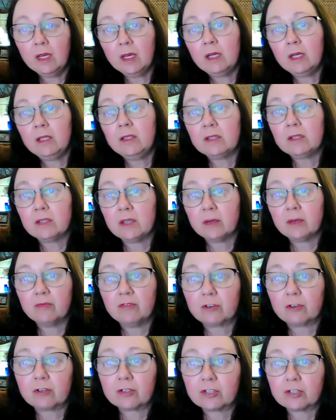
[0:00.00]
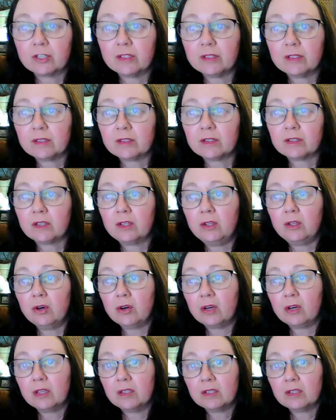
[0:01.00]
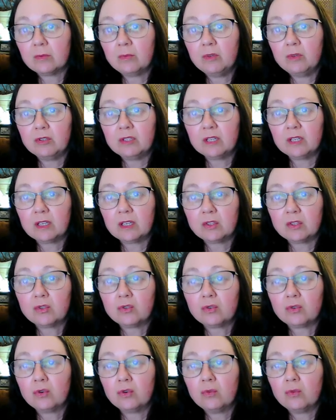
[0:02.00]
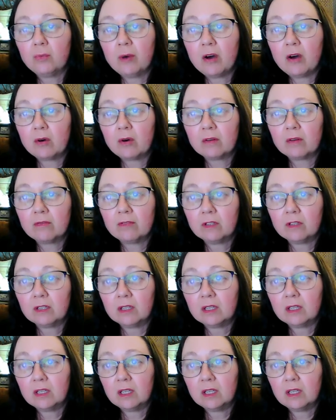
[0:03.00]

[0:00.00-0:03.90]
In some versions, the Nokken's music is so powerful